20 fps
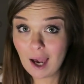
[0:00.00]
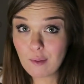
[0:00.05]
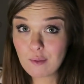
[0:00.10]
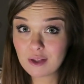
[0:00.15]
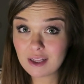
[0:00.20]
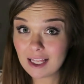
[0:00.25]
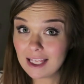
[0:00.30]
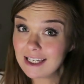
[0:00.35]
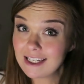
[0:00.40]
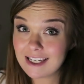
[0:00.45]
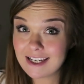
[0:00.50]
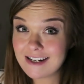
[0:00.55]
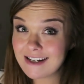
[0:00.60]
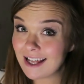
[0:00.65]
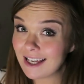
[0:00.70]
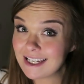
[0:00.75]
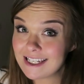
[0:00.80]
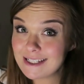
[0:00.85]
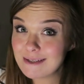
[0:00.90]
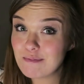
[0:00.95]
I would like a
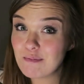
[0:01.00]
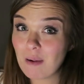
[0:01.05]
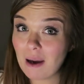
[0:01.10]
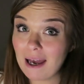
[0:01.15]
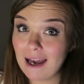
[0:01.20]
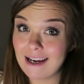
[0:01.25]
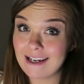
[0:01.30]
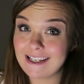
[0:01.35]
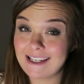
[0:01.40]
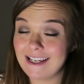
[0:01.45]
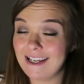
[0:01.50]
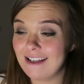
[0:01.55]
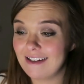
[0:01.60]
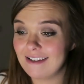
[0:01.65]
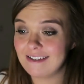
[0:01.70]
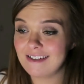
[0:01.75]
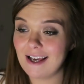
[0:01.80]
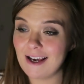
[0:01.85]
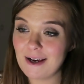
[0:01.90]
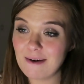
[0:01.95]
nice bag,
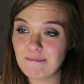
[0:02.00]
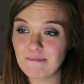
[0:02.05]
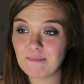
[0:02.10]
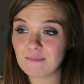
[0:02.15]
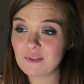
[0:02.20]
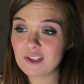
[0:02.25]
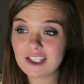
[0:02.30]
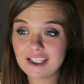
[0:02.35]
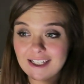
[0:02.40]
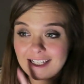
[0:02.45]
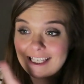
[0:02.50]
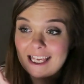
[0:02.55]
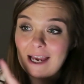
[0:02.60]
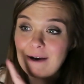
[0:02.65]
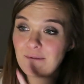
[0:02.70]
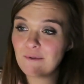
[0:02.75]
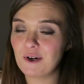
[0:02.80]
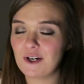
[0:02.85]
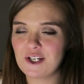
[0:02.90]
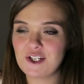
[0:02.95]
and I'm gonna
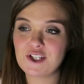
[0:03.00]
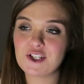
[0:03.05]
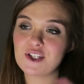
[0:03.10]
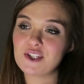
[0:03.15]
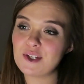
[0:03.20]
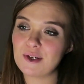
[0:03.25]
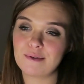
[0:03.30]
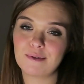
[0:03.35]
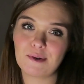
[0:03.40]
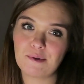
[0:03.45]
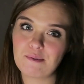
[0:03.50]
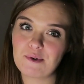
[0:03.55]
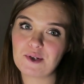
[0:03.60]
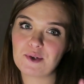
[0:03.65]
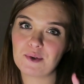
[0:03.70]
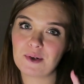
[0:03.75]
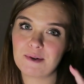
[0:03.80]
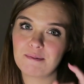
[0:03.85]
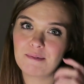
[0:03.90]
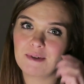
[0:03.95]
get one. I just don't know
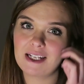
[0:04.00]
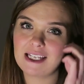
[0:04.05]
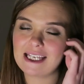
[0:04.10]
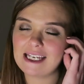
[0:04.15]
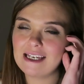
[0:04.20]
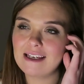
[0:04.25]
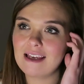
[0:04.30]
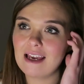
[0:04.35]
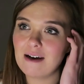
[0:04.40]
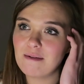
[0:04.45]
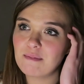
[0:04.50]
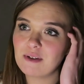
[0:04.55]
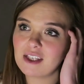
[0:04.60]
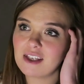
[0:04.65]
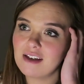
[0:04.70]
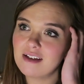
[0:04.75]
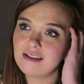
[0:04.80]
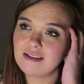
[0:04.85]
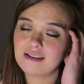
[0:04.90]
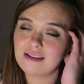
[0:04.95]
which one I'm gonna get yet,
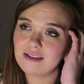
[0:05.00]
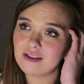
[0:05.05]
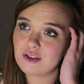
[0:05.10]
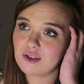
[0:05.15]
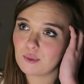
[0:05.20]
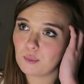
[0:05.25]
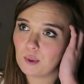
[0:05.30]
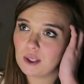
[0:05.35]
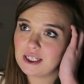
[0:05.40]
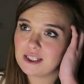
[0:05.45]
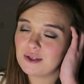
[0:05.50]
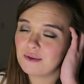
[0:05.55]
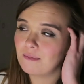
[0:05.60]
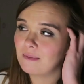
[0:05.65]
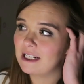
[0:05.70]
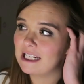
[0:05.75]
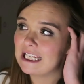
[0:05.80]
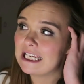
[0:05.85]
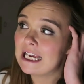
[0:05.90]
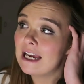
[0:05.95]
because there's just way too
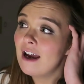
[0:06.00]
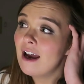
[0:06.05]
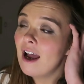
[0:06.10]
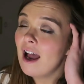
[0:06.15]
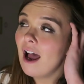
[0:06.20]
many.